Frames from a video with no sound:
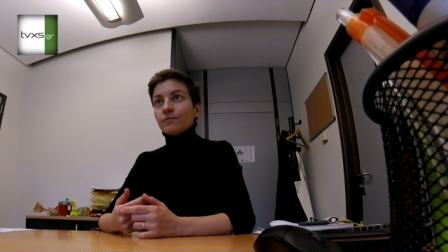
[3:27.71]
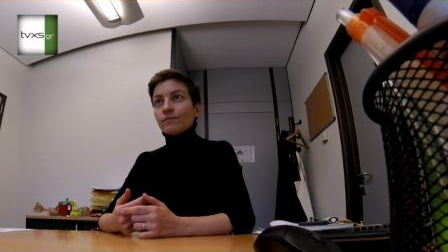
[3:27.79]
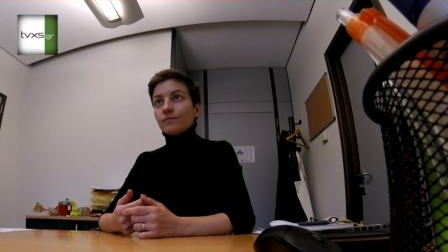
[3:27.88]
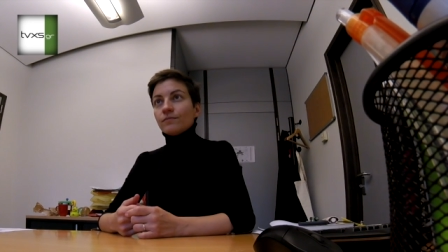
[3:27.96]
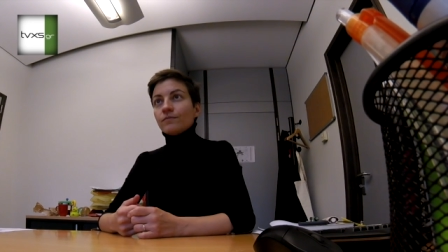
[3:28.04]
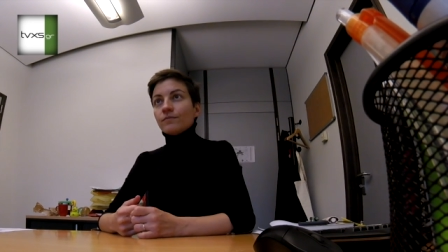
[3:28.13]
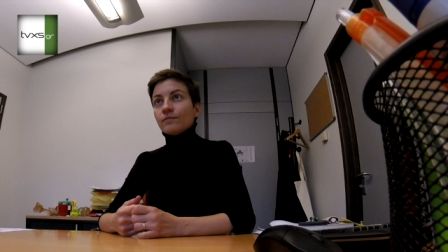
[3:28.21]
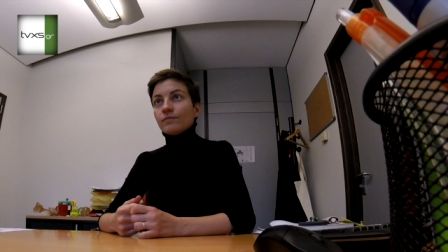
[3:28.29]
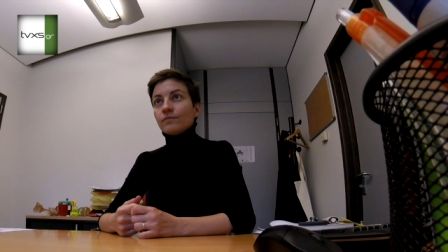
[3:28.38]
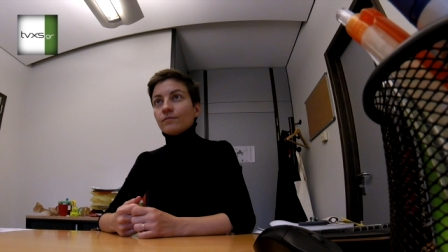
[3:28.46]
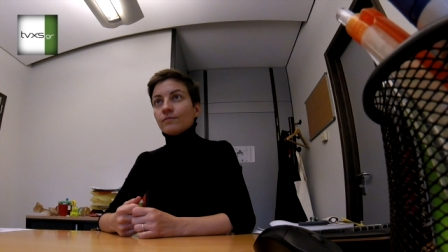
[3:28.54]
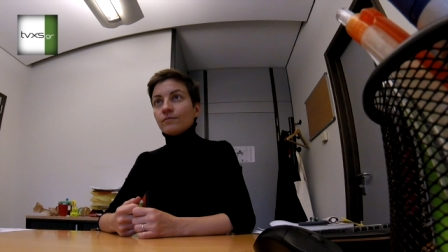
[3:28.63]
Yeah, but
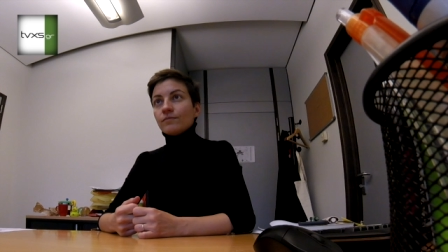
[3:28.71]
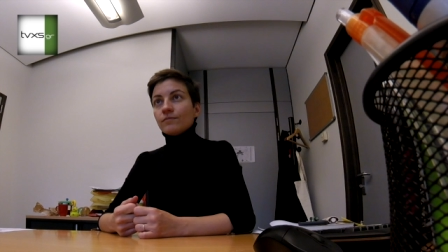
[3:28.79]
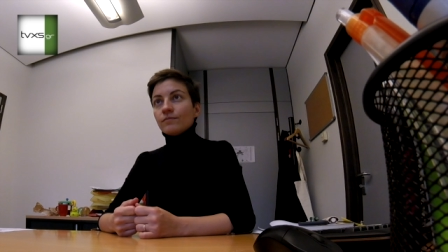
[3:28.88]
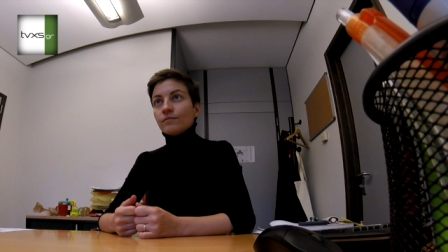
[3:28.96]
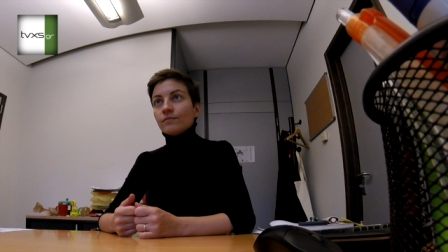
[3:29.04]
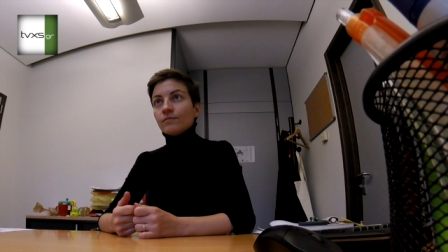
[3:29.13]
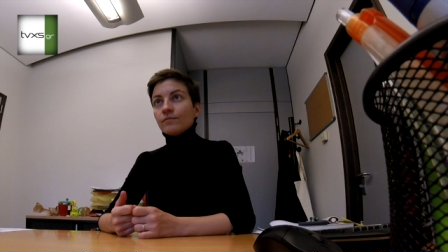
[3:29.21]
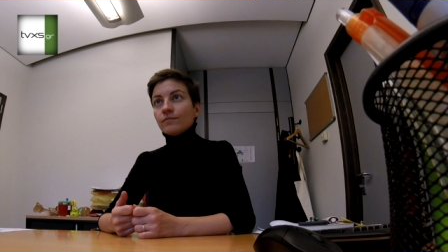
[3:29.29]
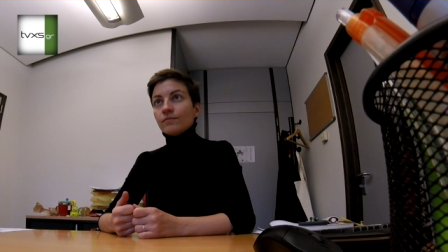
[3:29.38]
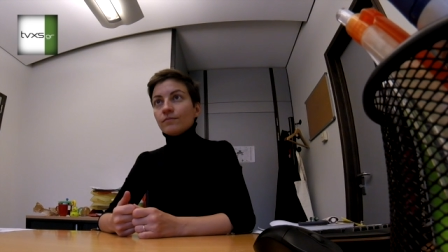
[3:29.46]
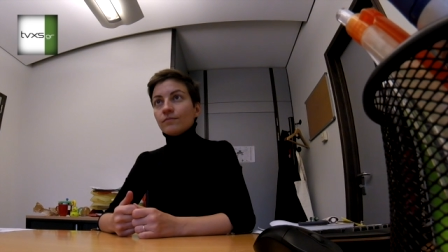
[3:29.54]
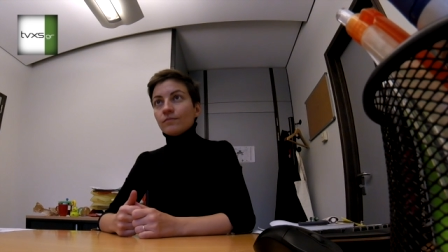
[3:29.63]
also uh,
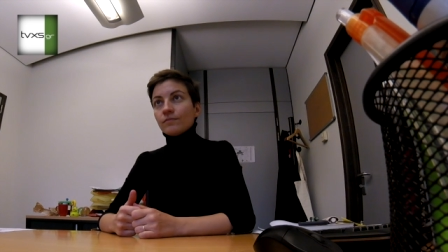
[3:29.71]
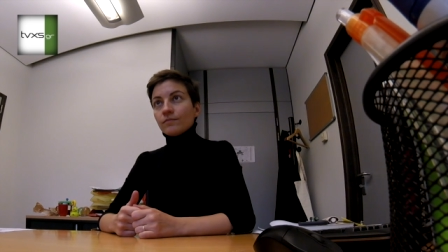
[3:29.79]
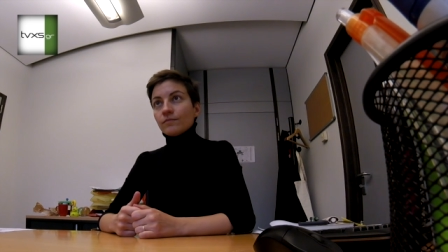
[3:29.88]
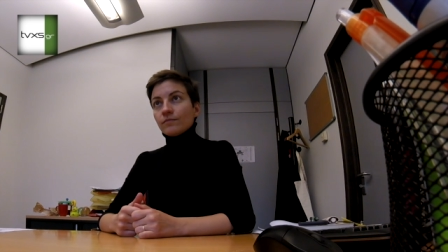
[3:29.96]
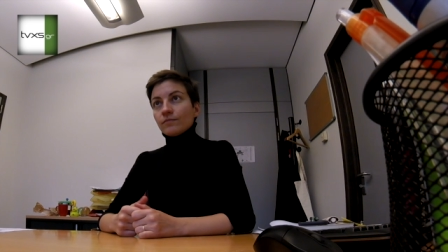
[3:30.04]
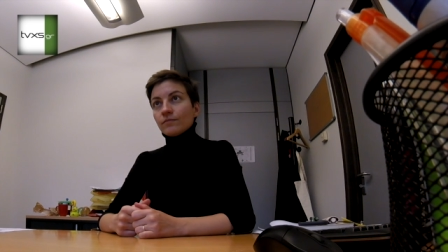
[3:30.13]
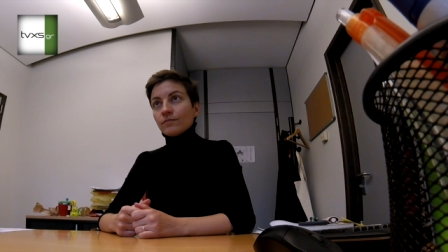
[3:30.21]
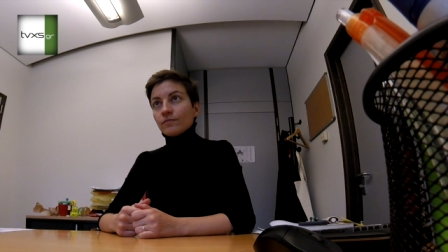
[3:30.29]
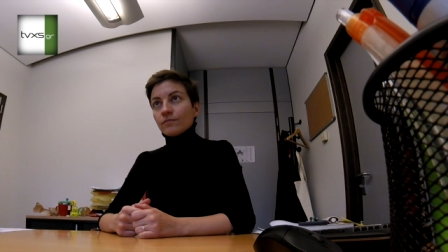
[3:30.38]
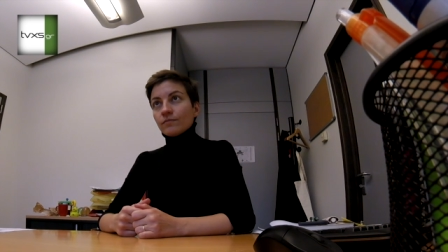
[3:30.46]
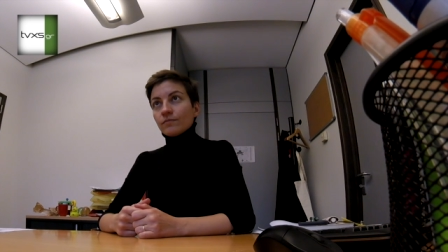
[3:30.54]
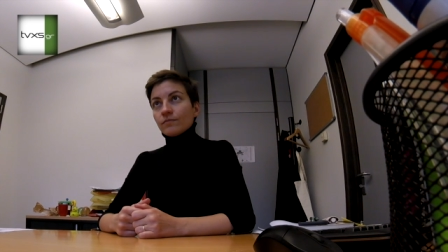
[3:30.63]
the, the,
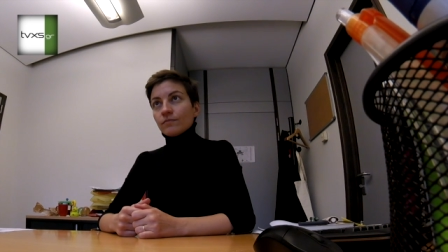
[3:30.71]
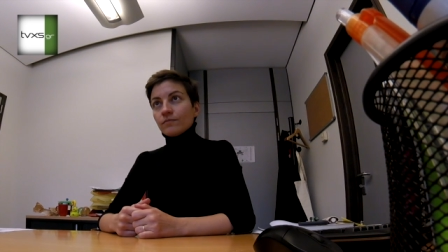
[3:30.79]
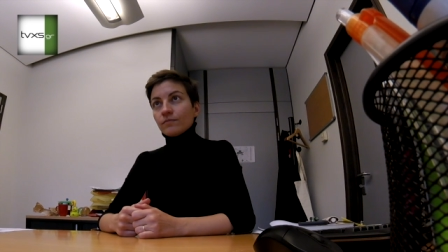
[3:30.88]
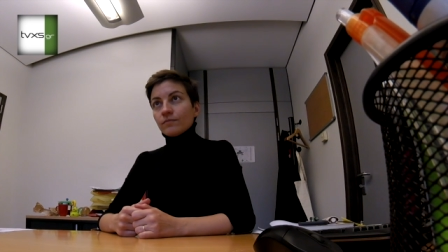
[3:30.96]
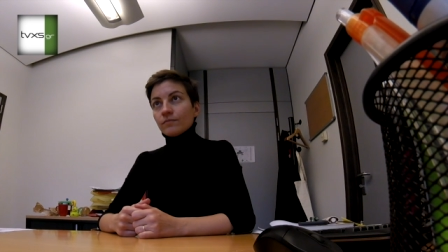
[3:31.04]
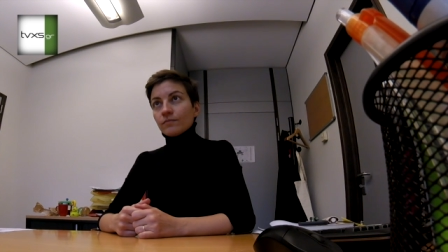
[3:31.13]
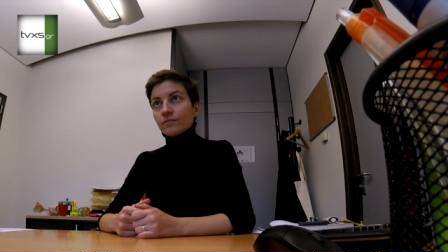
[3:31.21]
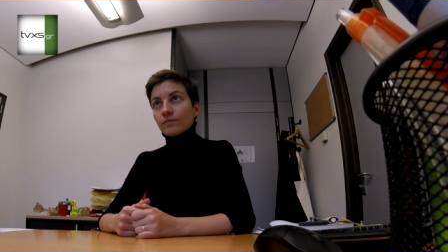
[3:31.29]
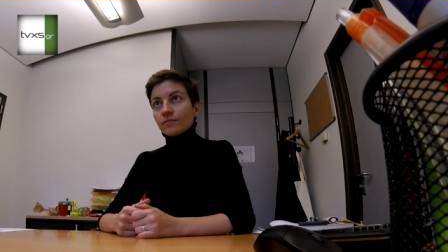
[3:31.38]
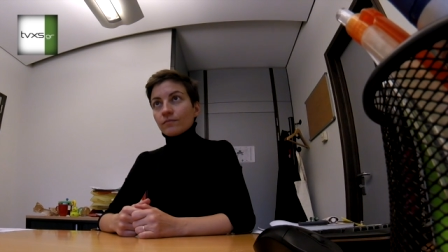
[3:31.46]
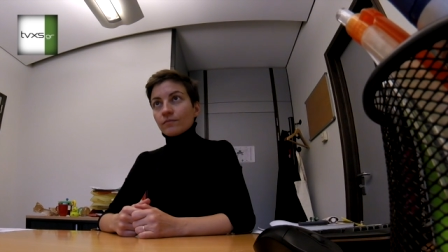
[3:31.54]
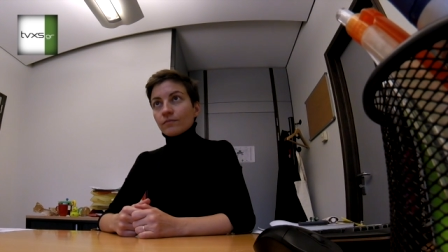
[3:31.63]
terror attacks uh,
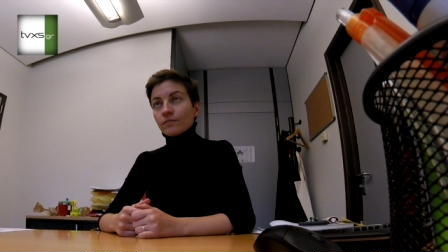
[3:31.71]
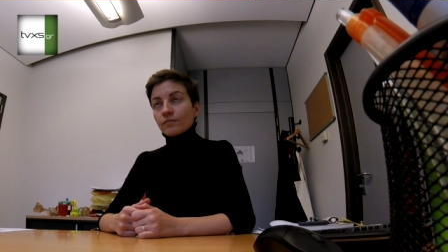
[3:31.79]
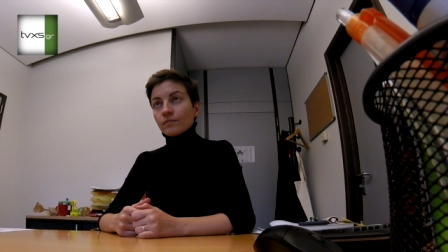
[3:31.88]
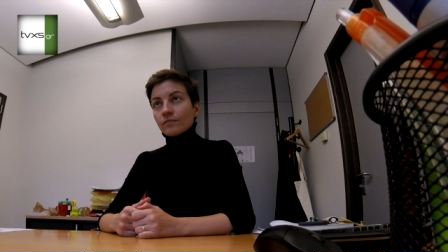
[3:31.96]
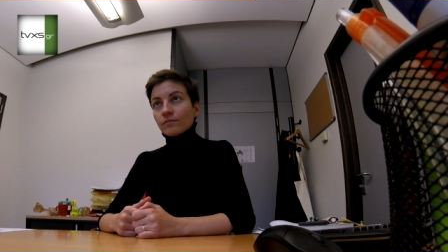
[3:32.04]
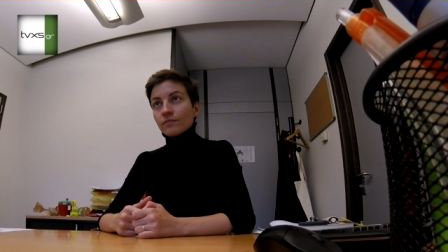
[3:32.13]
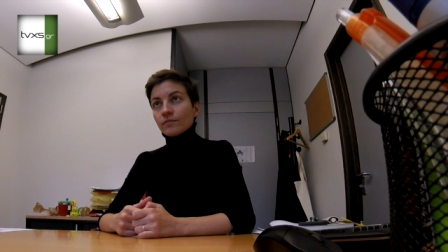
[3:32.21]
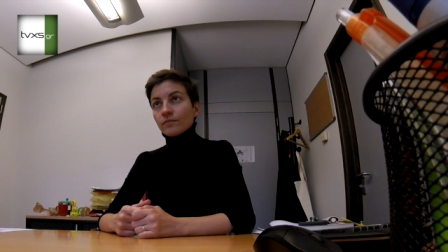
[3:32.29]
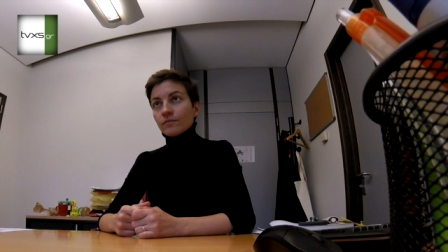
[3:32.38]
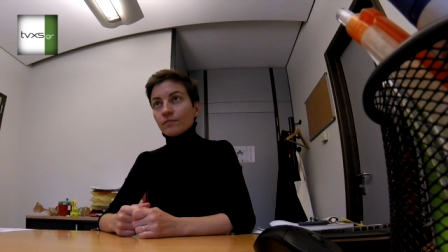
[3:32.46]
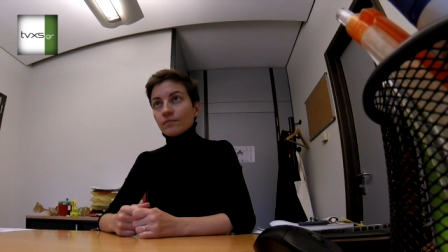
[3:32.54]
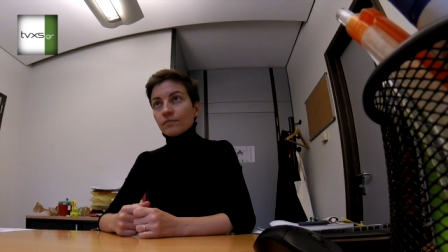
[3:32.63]

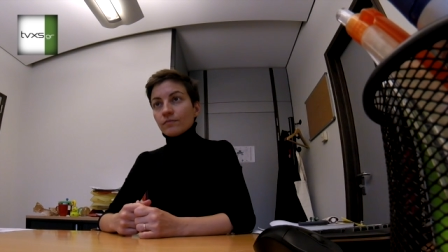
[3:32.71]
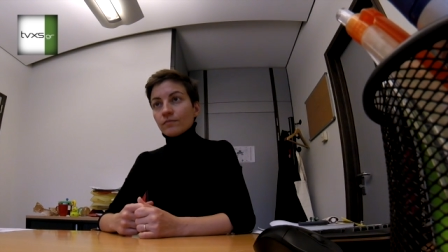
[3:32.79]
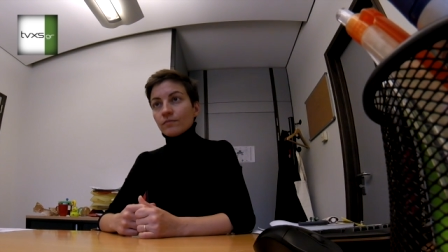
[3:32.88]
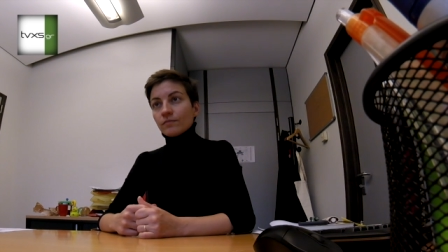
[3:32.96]
uh,